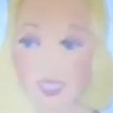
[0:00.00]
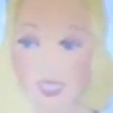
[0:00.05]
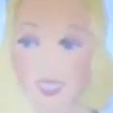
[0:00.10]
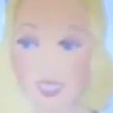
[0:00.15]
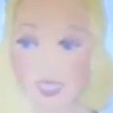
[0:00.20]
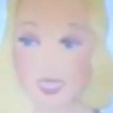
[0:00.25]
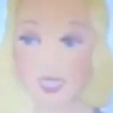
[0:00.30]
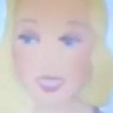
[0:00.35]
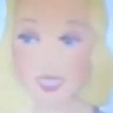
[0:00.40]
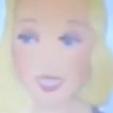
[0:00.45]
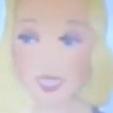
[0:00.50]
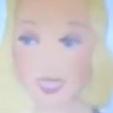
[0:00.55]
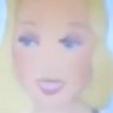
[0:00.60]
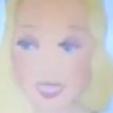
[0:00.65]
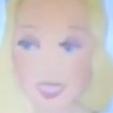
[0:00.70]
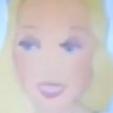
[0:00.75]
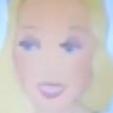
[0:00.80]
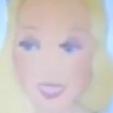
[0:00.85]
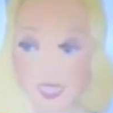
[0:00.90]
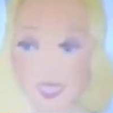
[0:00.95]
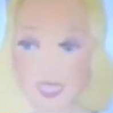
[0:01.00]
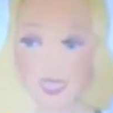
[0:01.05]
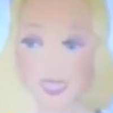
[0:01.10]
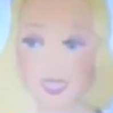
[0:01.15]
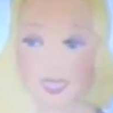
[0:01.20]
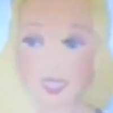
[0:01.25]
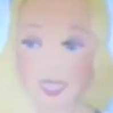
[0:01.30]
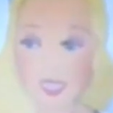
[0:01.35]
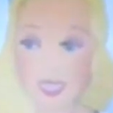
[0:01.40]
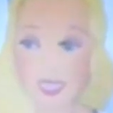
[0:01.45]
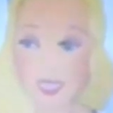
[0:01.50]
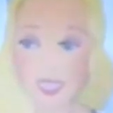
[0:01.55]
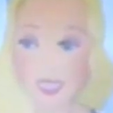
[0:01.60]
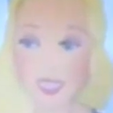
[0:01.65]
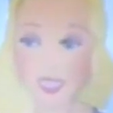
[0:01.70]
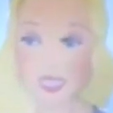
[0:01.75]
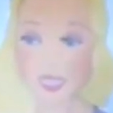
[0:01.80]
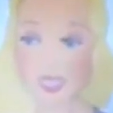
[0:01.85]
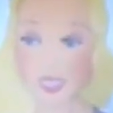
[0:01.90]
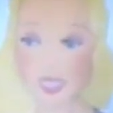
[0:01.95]
That's amazing. Thank you all so
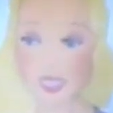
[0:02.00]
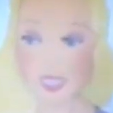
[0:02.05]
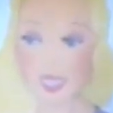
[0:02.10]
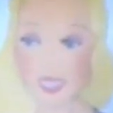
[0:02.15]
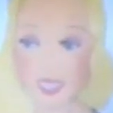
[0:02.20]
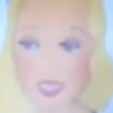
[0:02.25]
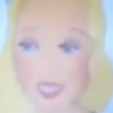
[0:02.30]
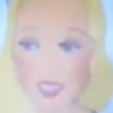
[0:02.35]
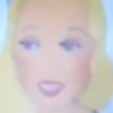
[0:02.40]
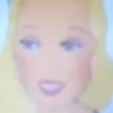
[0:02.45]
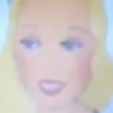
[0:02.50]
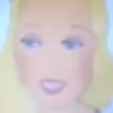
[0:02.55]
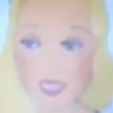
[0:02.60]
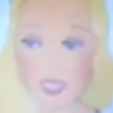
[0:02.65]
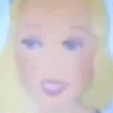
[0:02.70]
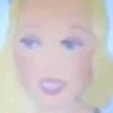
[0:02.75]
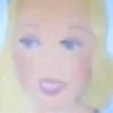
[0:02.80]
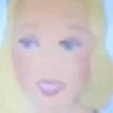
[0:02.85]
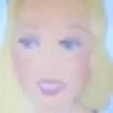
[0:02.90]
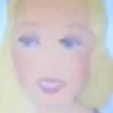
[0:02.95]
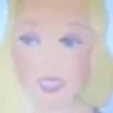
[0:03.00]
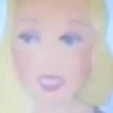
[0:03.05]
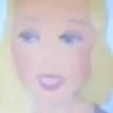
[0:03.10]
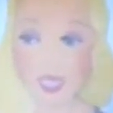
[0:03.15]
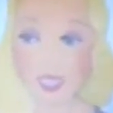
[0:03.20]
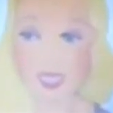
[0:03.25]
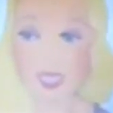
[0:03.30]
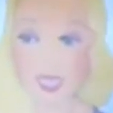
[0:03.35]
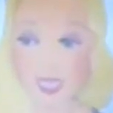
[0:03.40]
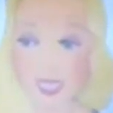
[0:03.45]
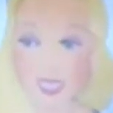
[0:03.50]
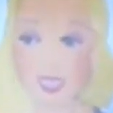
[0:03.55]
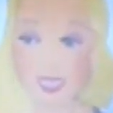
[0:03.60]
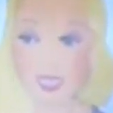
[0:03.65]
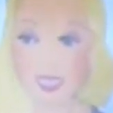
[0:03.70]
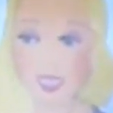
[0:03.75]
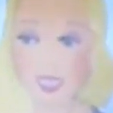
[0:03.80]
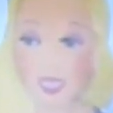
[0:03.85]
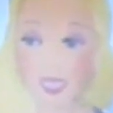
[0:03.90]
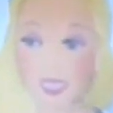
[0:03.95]
much. Really appreciate it.
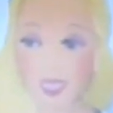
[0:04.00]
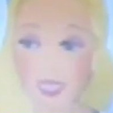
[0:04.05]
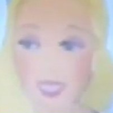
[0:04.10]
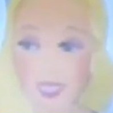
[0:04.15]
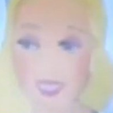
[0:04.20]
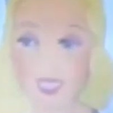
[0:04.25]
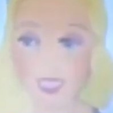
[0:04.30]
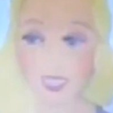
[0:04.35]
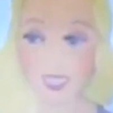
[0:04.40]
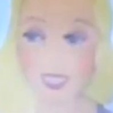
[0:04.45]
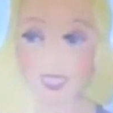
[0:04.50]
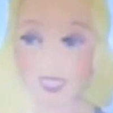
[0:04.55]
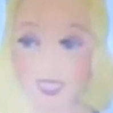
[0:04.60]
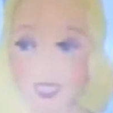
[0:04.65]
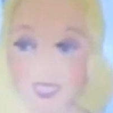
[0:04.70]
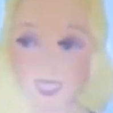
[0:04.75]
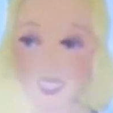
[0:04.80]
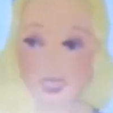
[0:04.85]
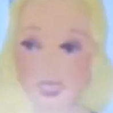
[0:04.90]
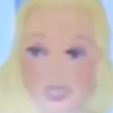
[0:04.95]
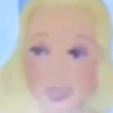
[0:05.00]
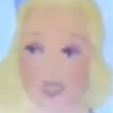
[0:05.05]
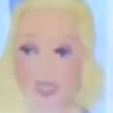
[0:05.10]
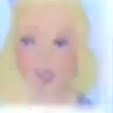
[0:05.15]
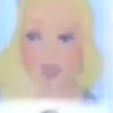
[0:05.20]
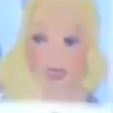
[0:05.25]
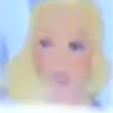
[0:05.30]
A and C, A and C.